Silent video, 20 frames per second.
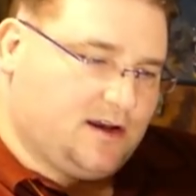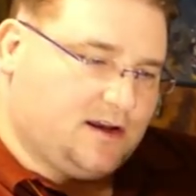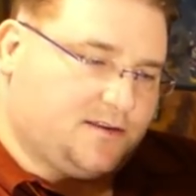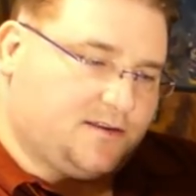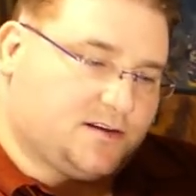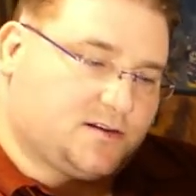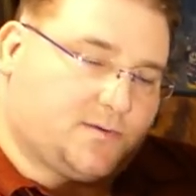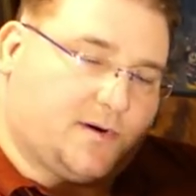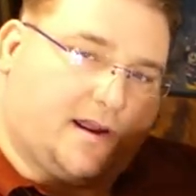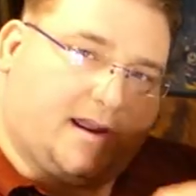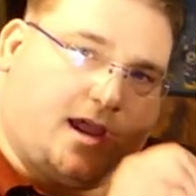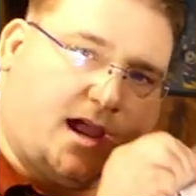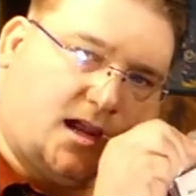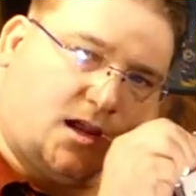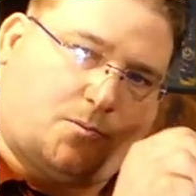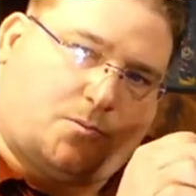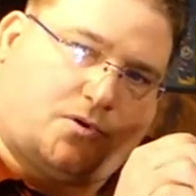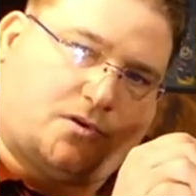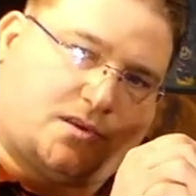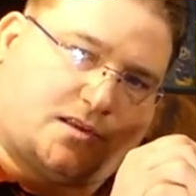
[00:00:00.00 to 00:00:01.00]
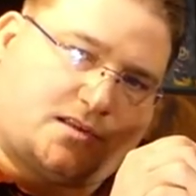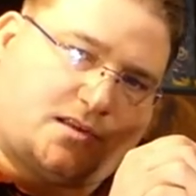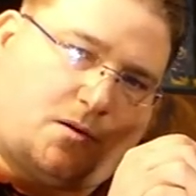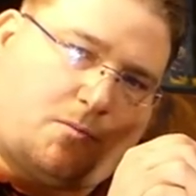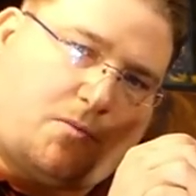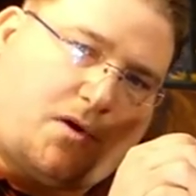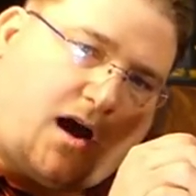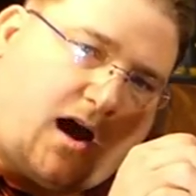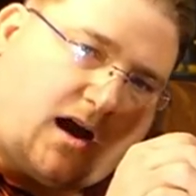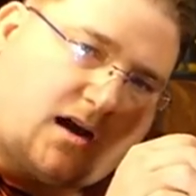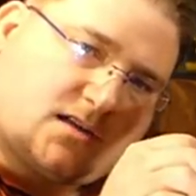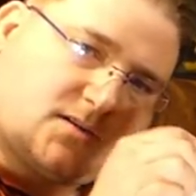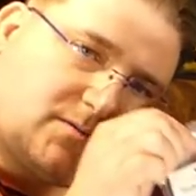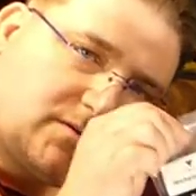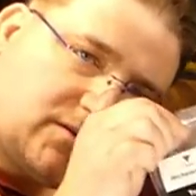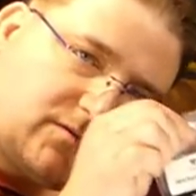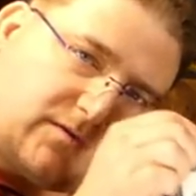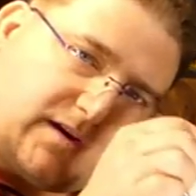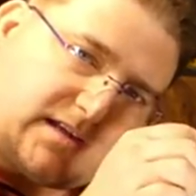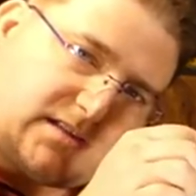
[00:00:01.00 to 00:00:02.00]
This way, I can put this in a box with
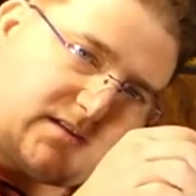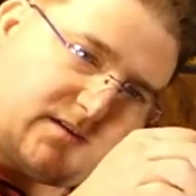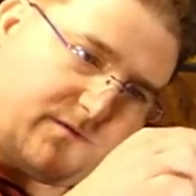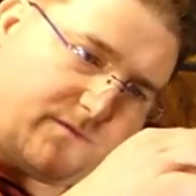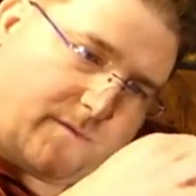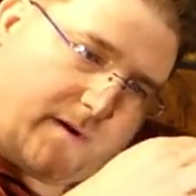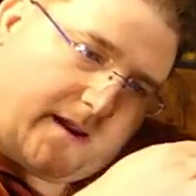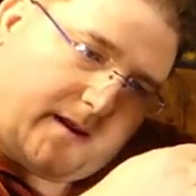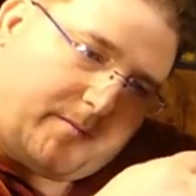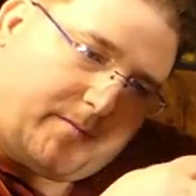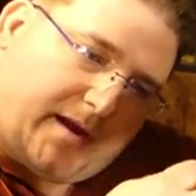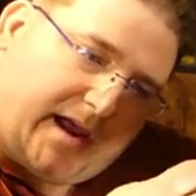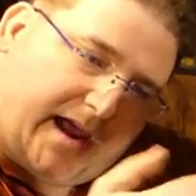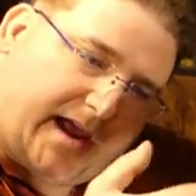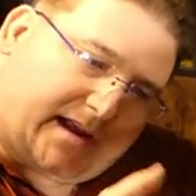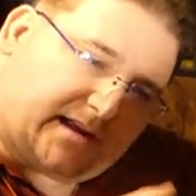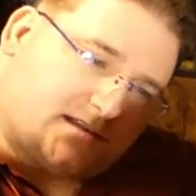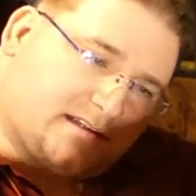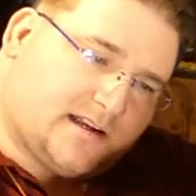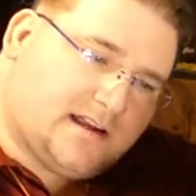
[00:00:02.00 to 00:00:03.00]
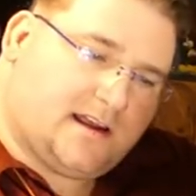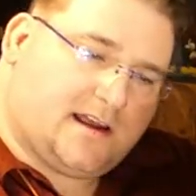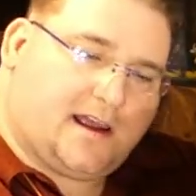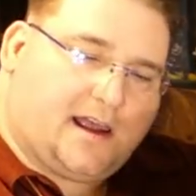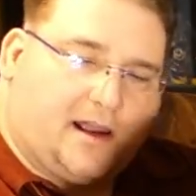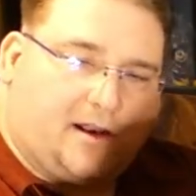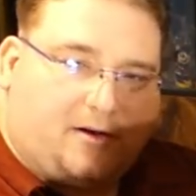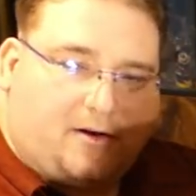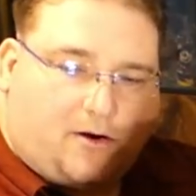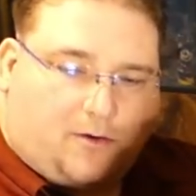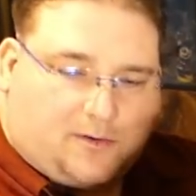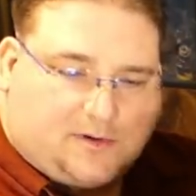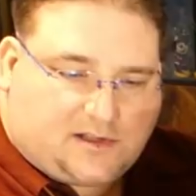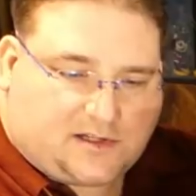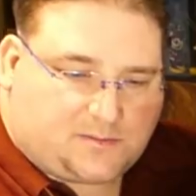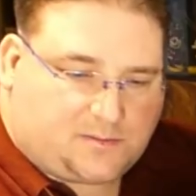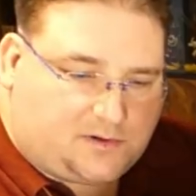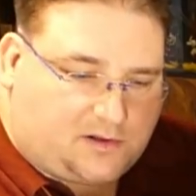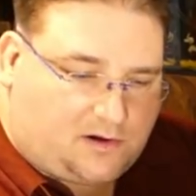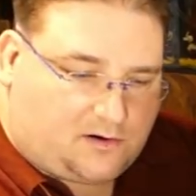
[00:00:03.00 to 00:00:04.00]
the rest of my bags and know what
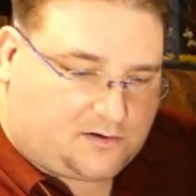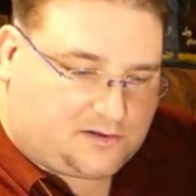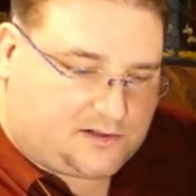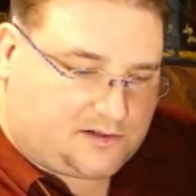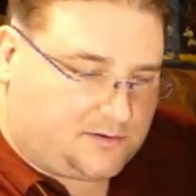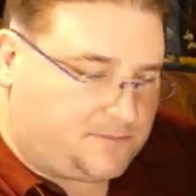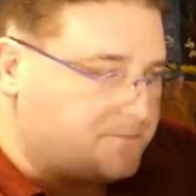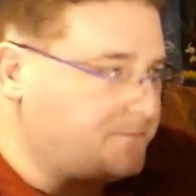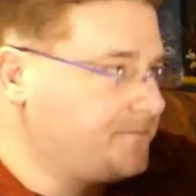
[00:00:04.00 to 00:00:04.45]
this belongs to.